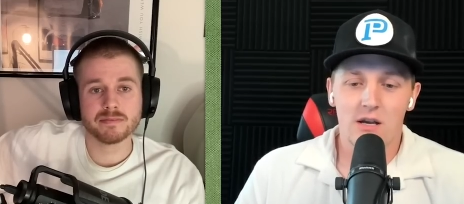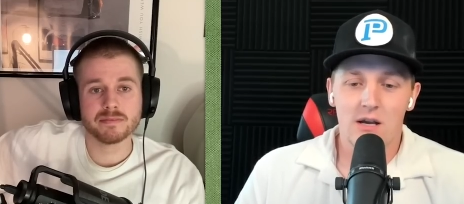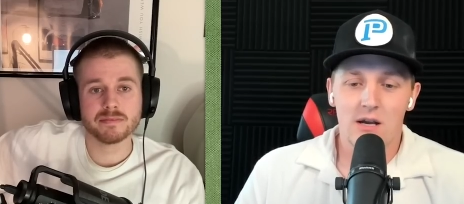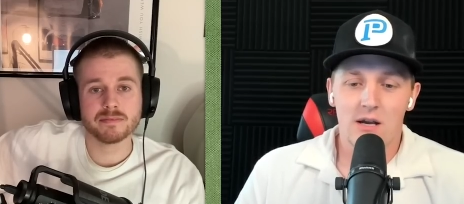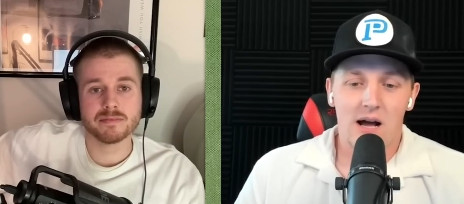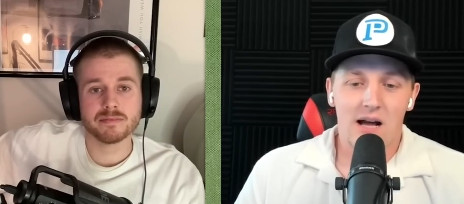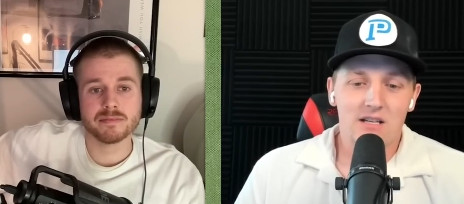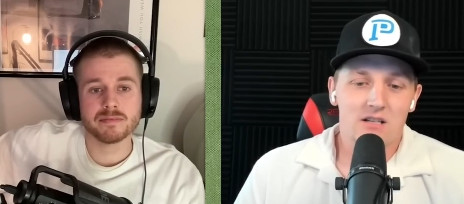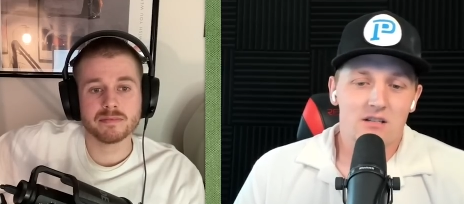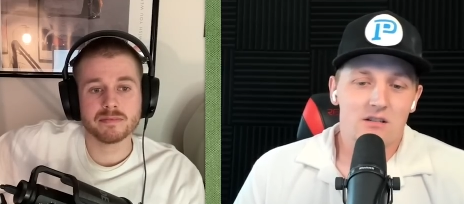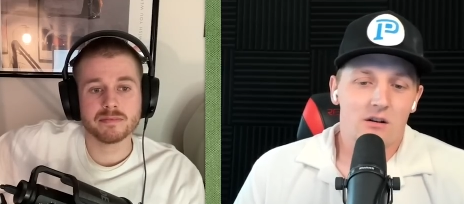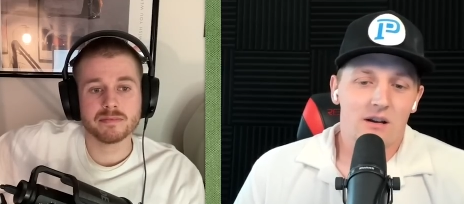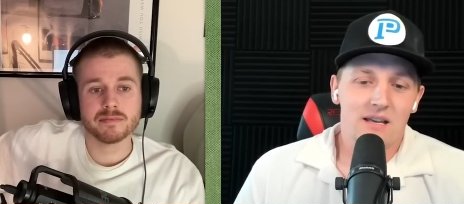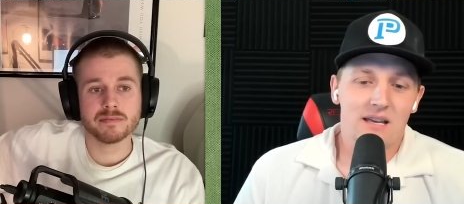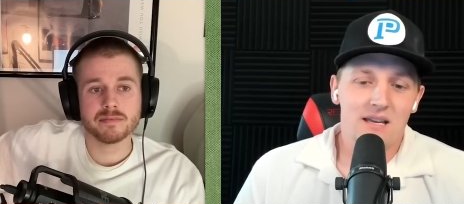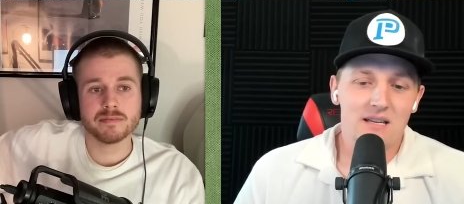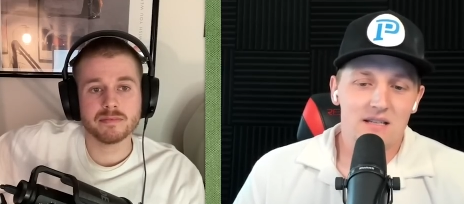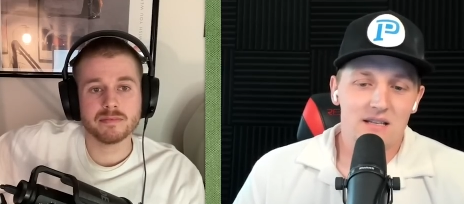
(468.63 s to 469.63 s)
Speaker 1: Uh, I just
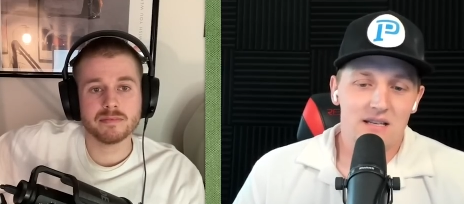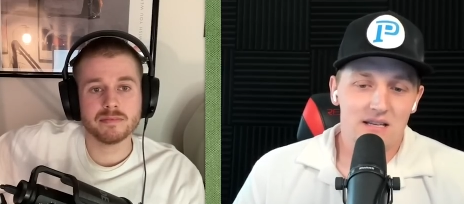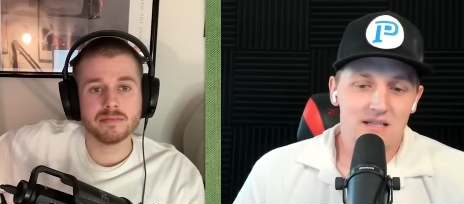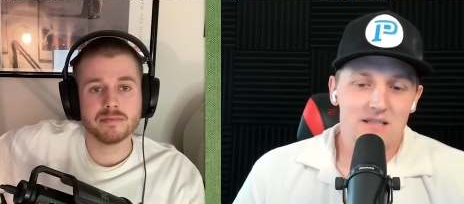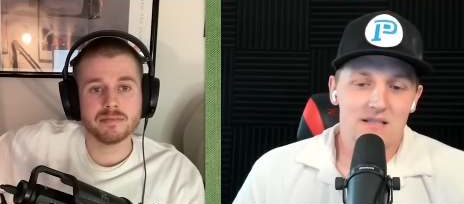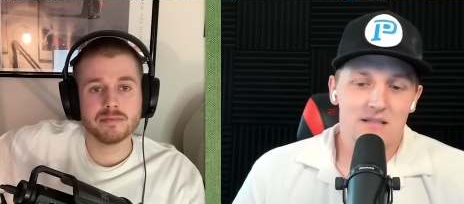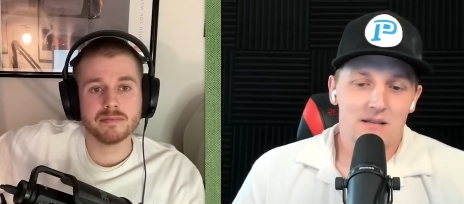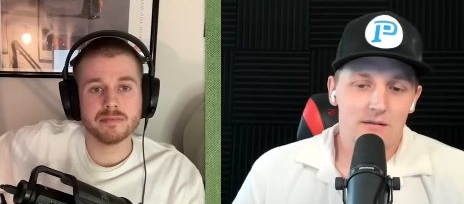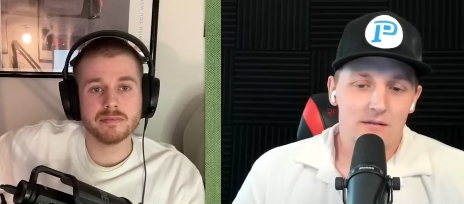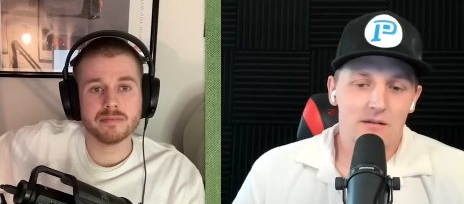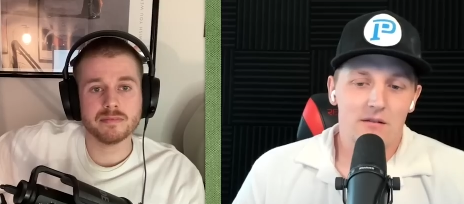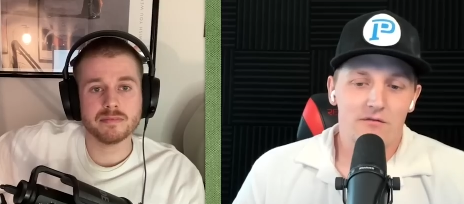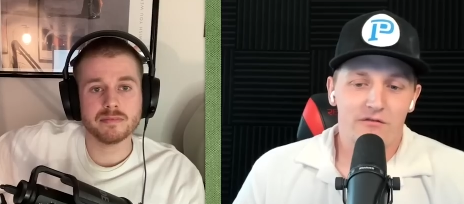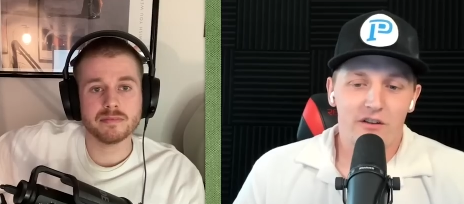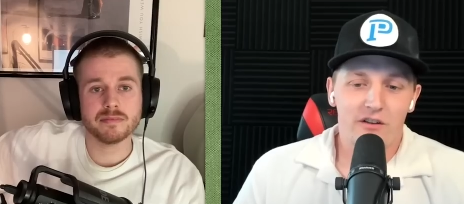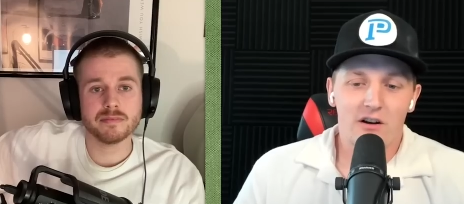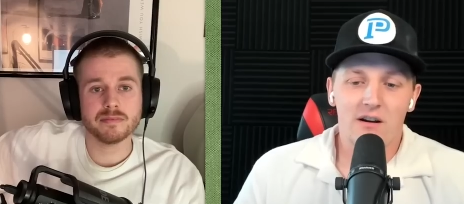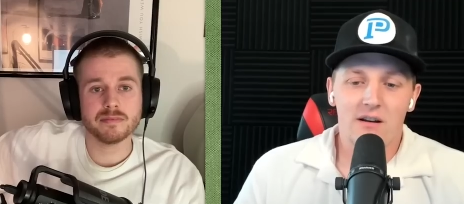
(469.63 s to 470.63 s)
don't. He's he's
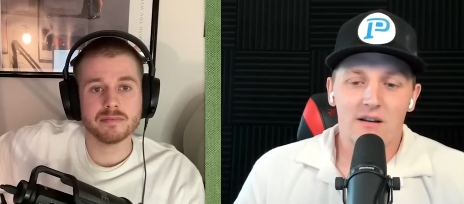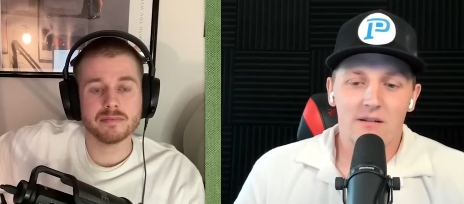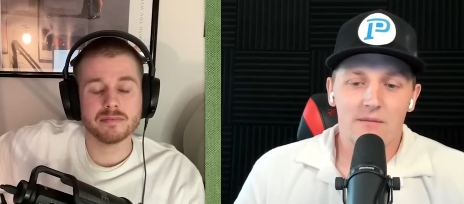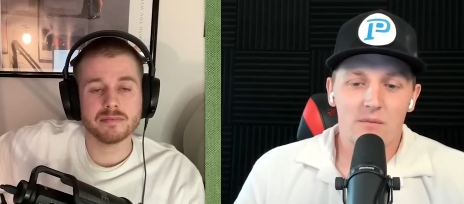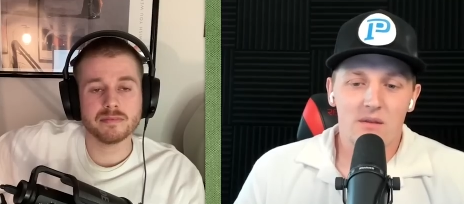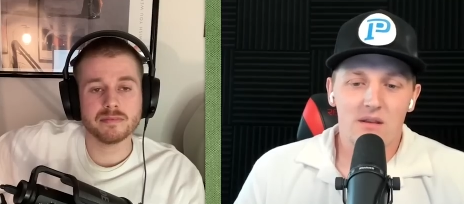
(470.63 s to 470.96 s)
very.